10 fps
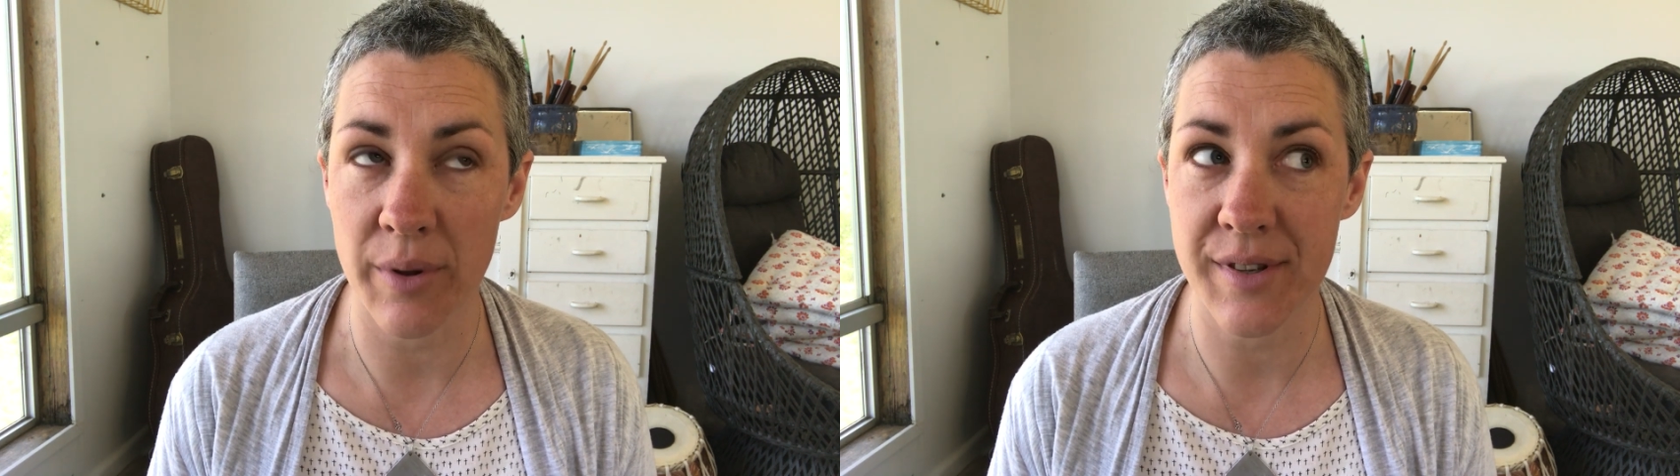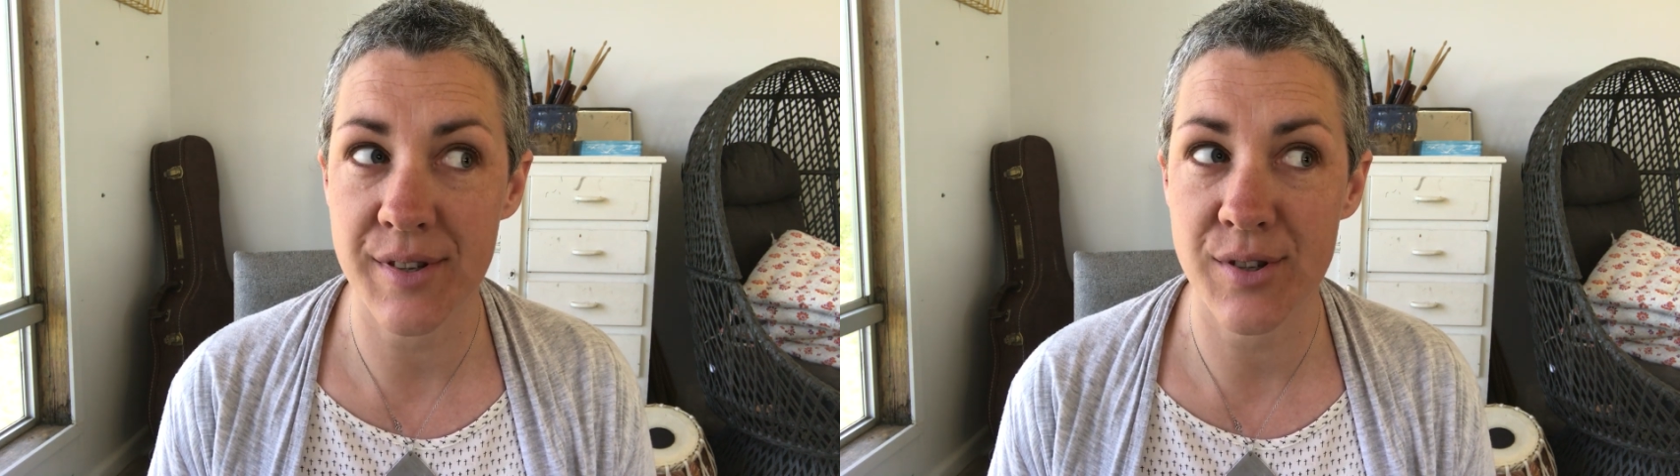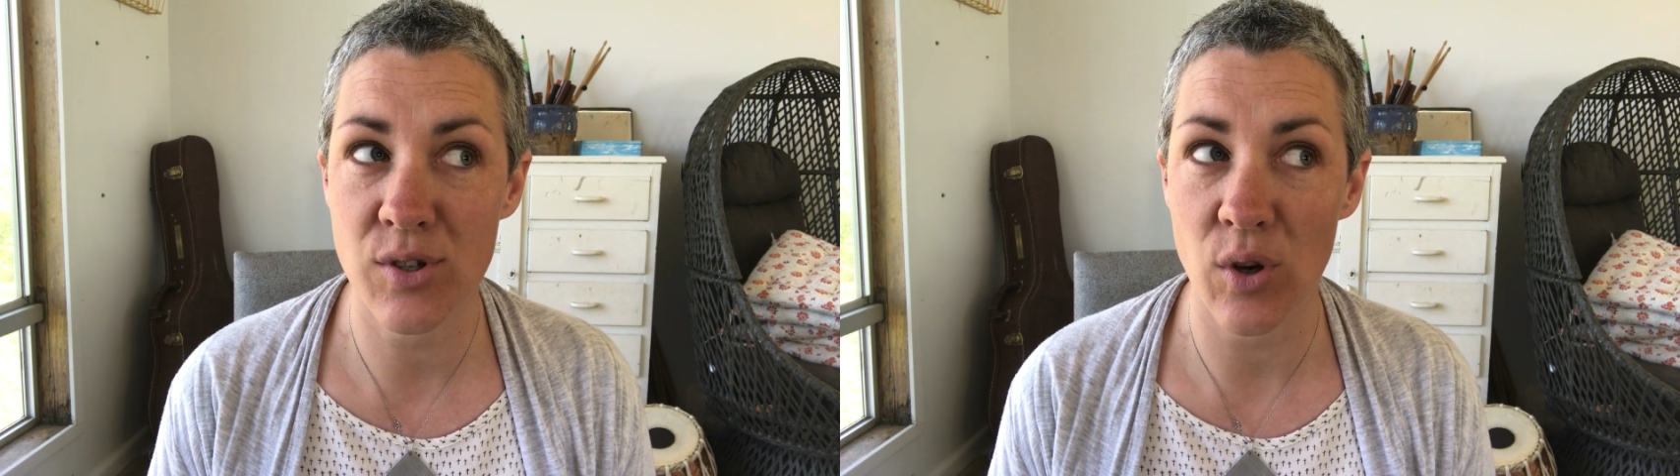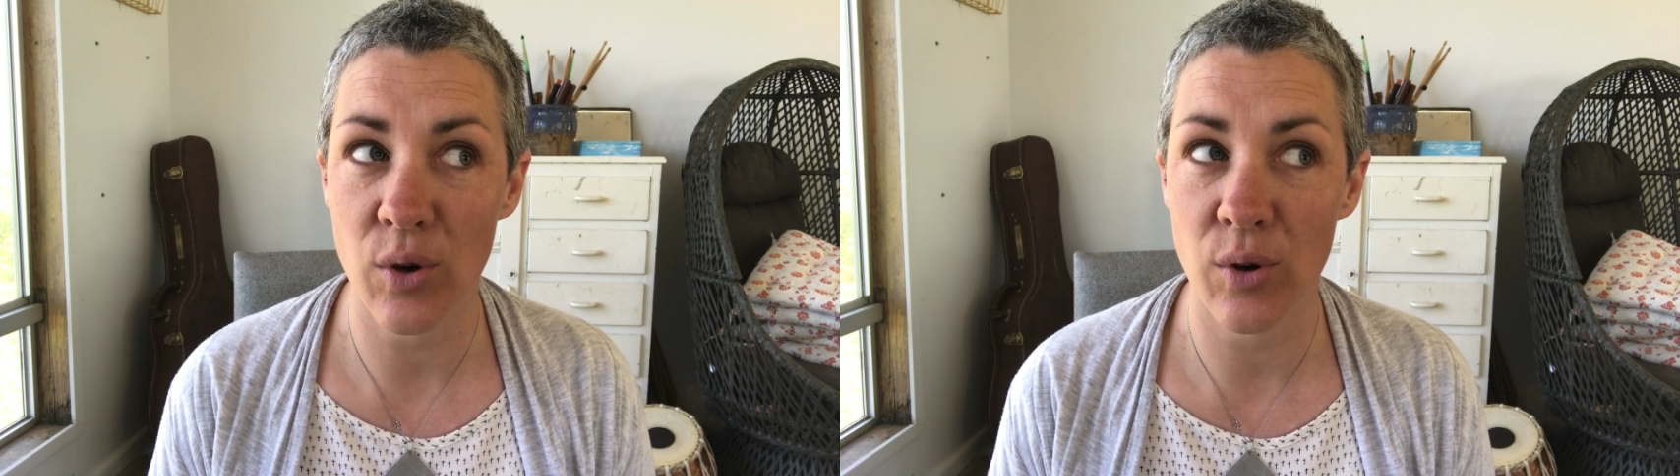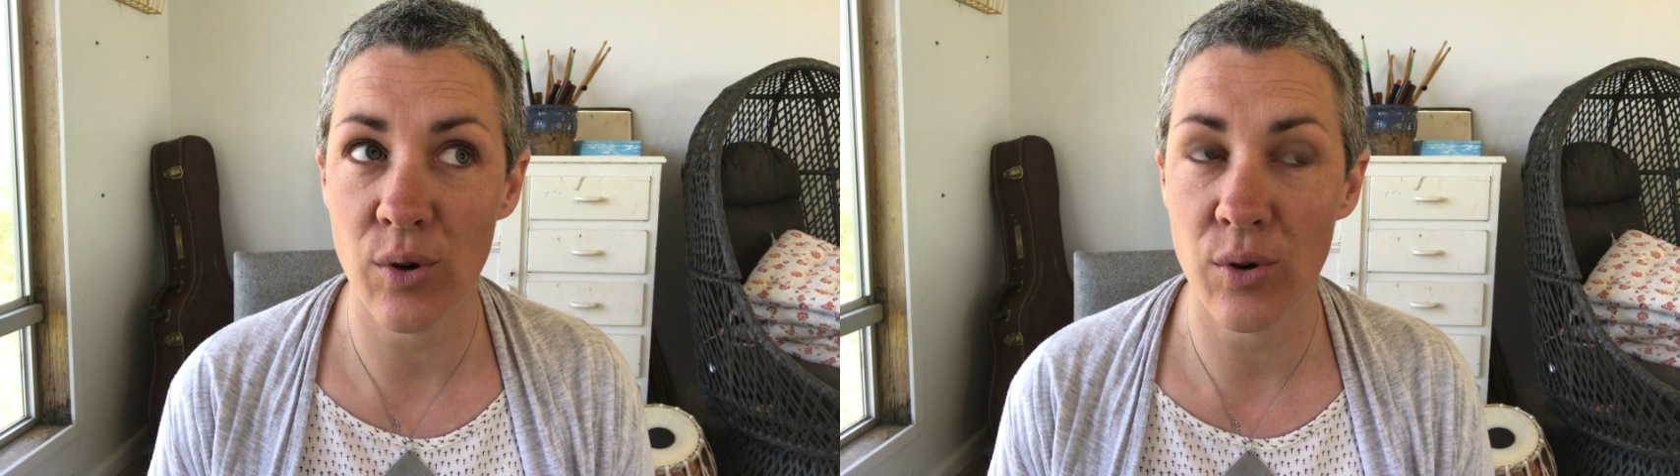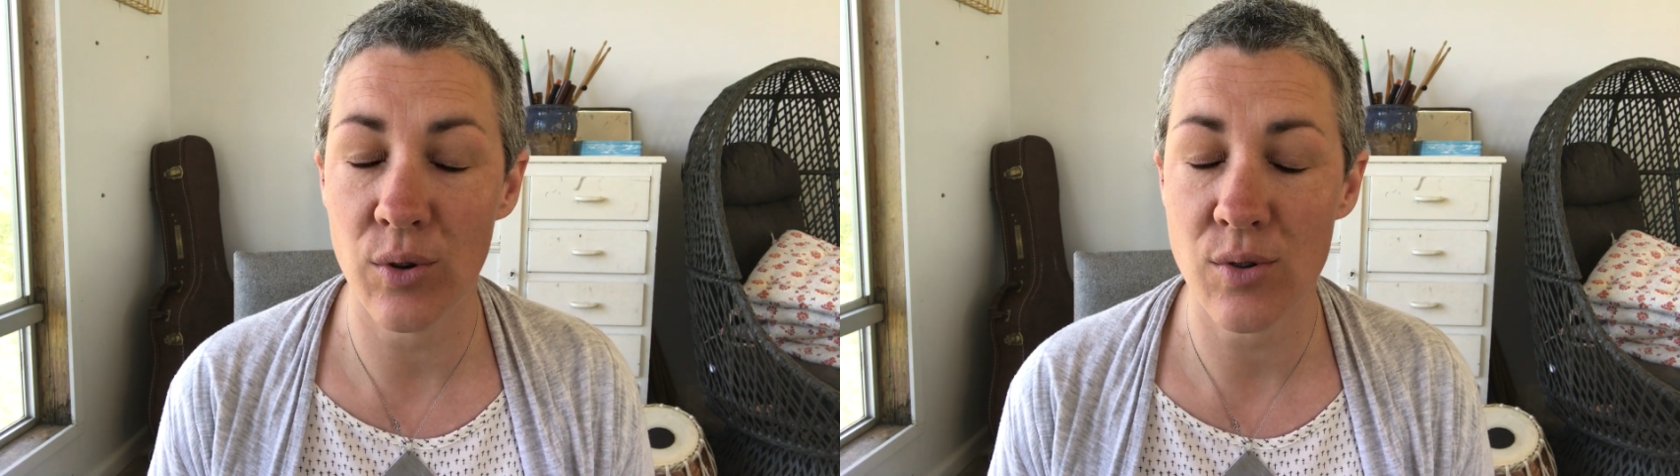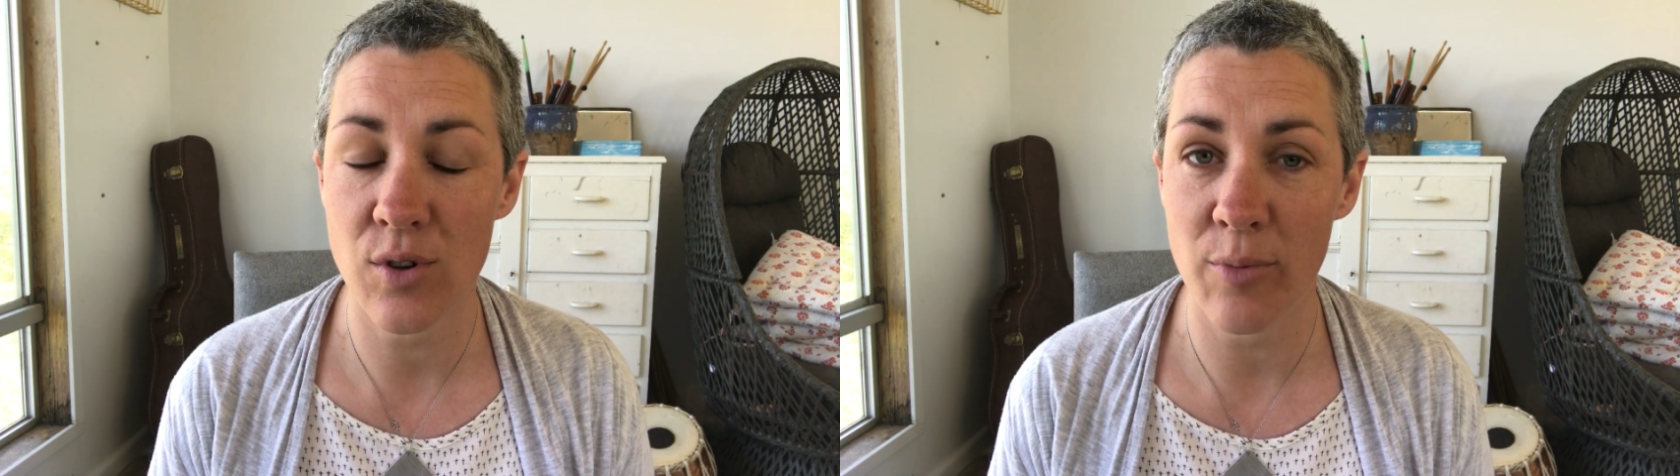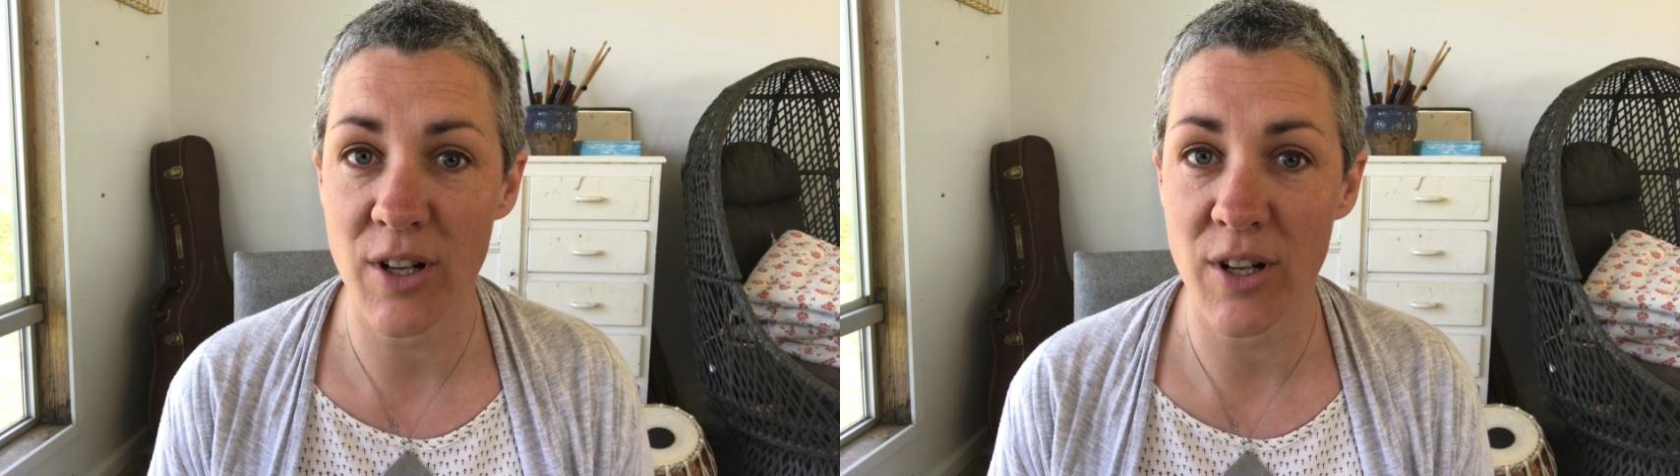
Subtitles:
there's so